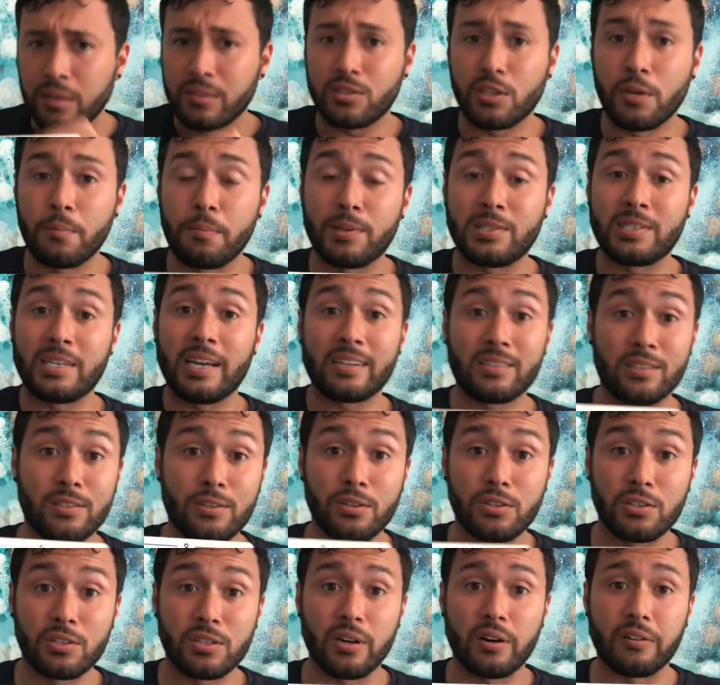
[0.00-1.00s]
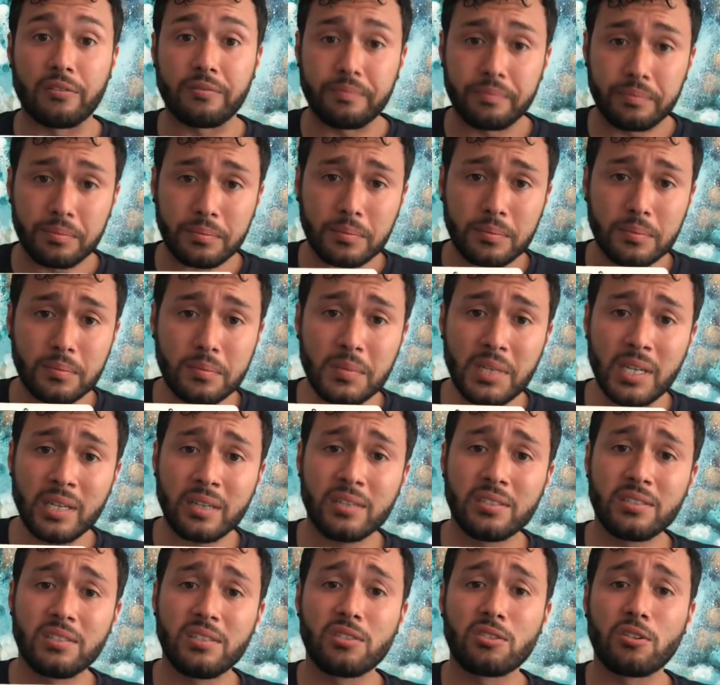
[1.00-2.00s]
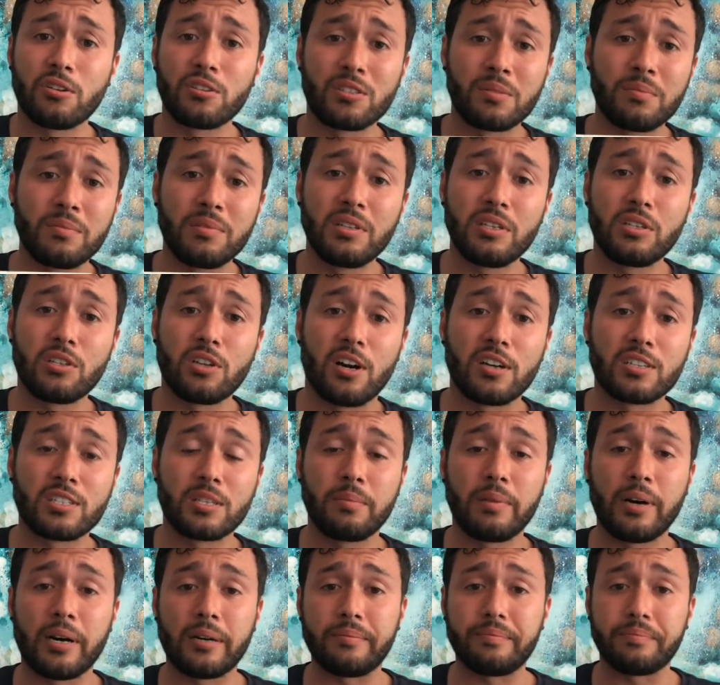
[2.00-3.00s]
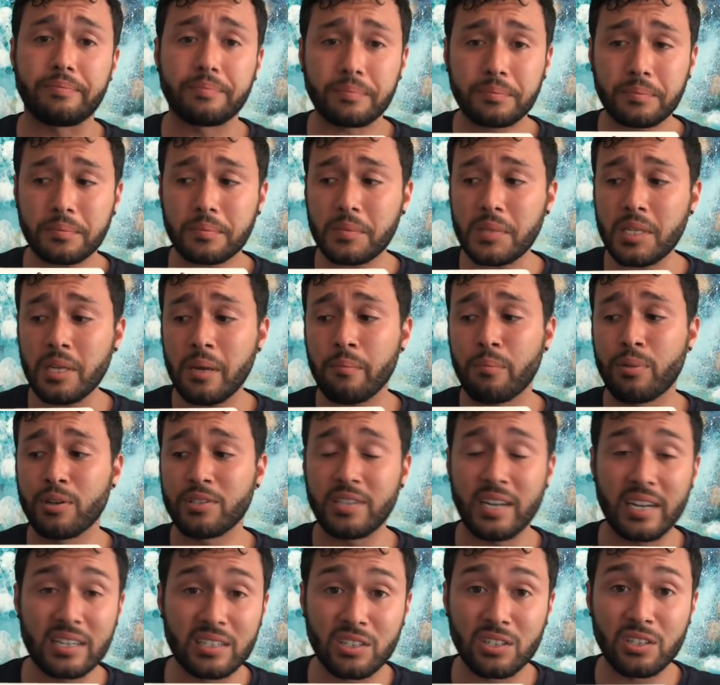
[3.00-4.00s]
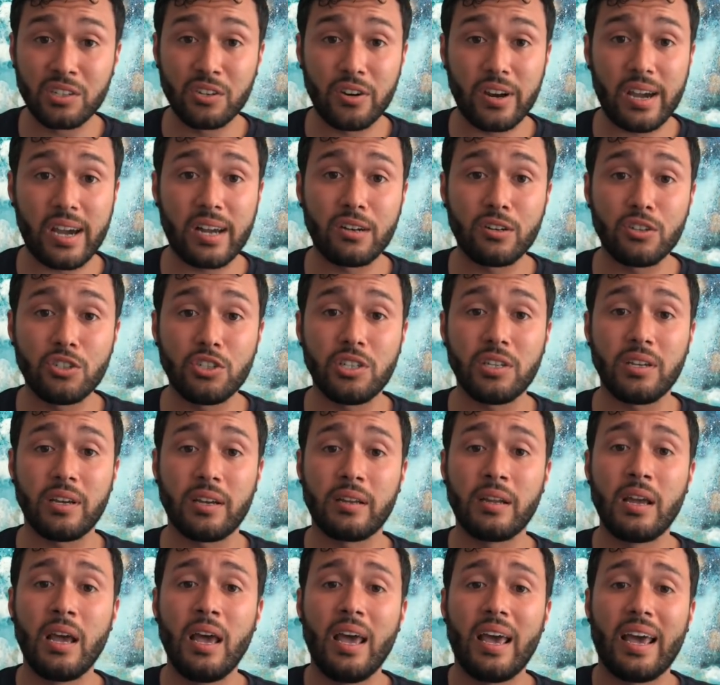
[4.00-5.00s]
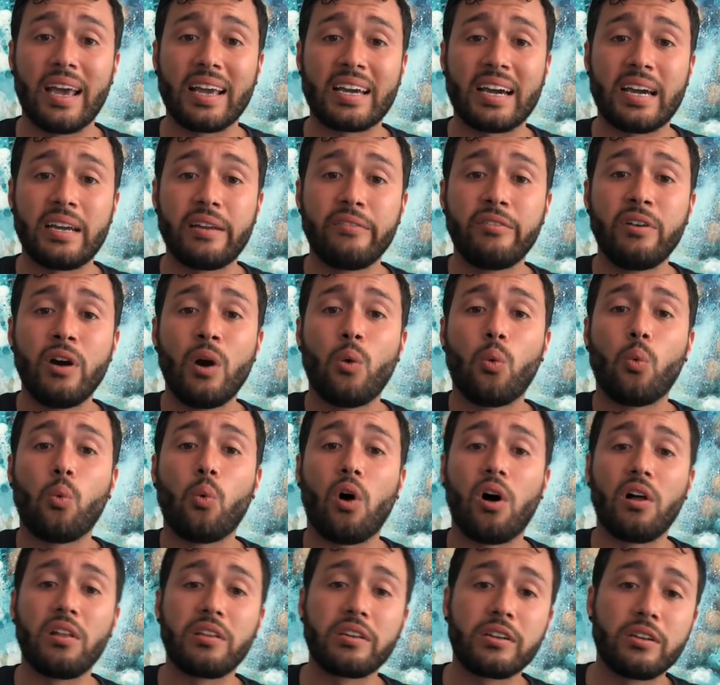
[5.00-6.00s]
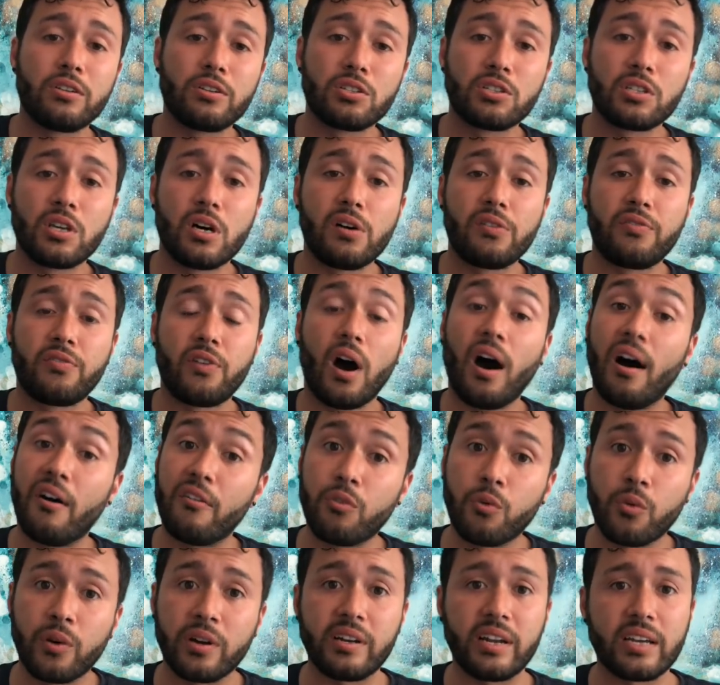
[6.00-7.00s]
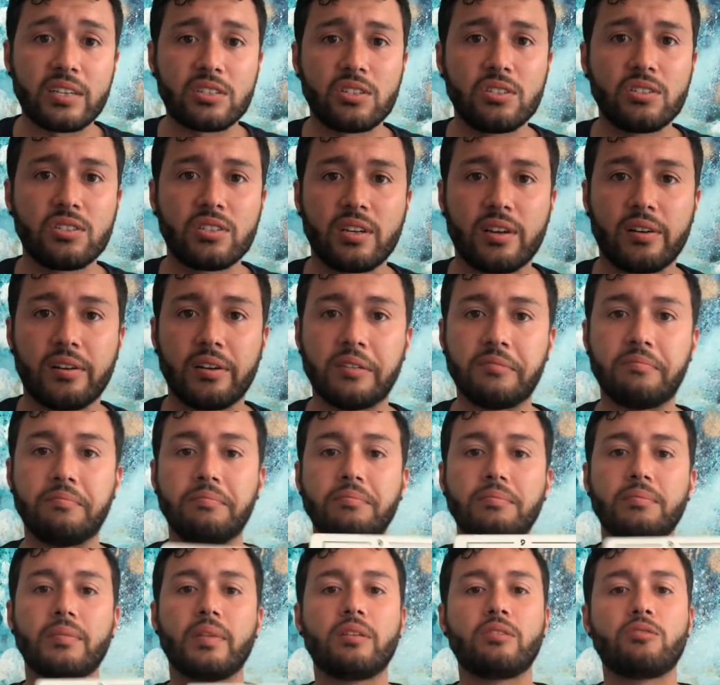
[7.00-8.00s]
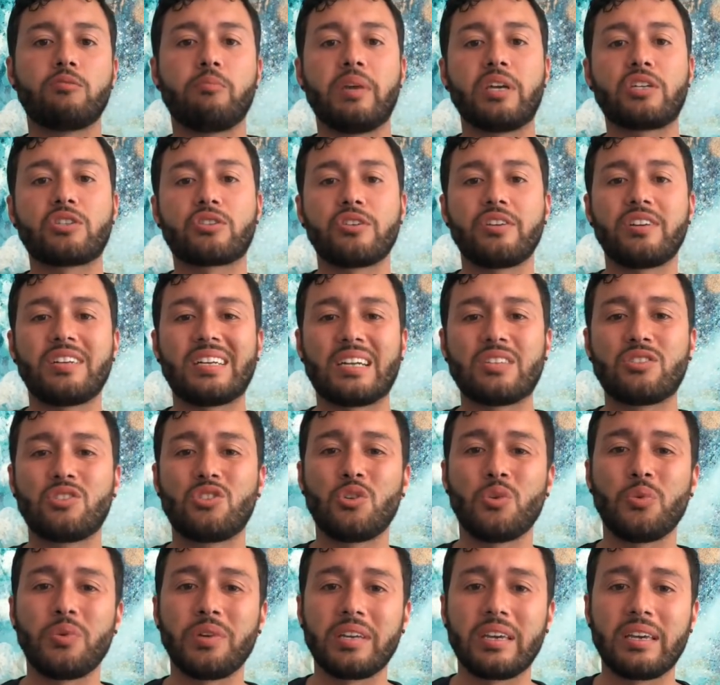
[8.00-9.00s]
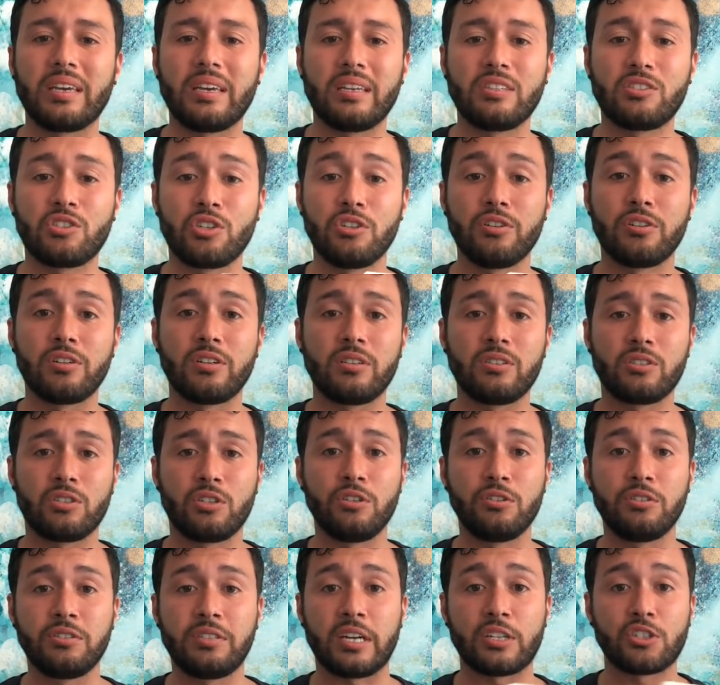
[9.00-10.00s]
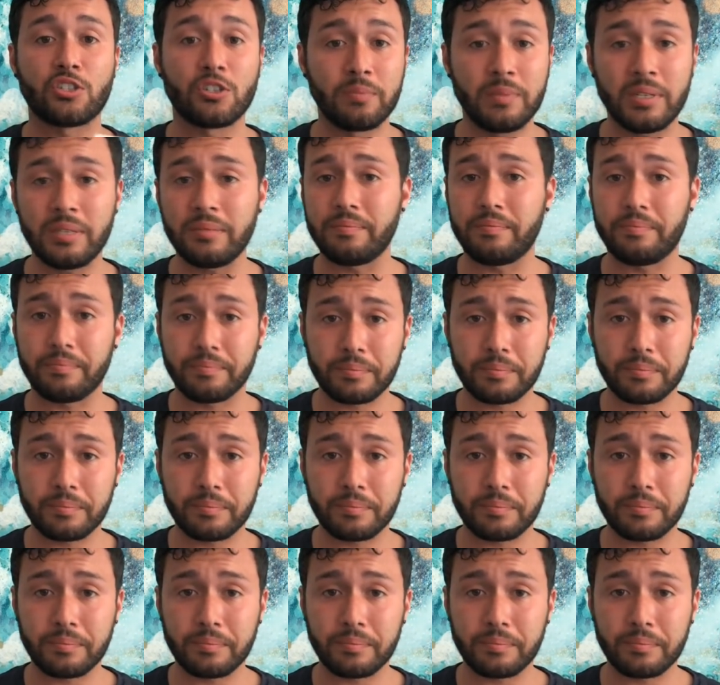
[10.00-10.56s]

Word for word: to protect yourself, because this ultimately talks about protecting your energy and and kind of walling yourself off when necessary. Make sure you're not doing it to your to your detriment,